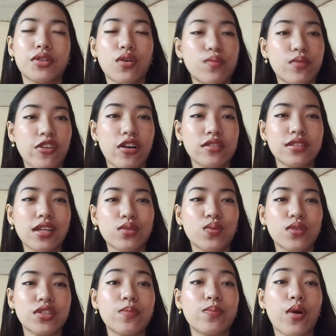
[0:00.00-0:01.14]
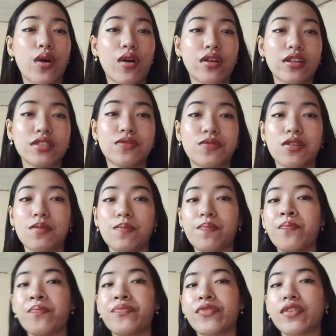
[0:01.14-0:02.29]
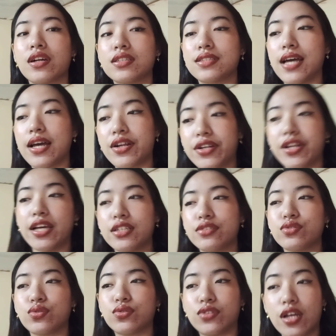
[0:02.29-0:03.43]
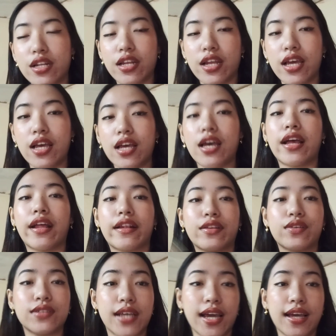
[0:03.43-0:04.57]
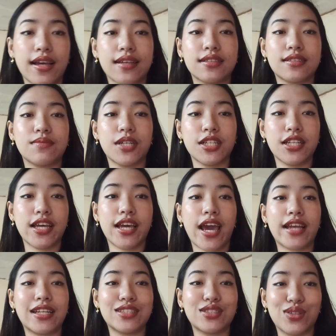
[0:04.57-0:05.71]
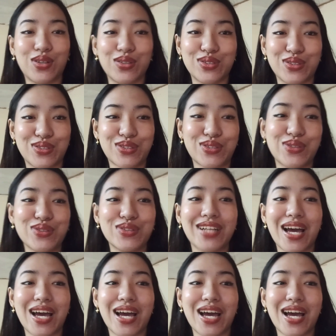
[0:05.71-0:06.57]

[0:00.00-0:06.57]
But overall, that was our progress from Saturday to Sunday, and today is Monday. I need to go to school.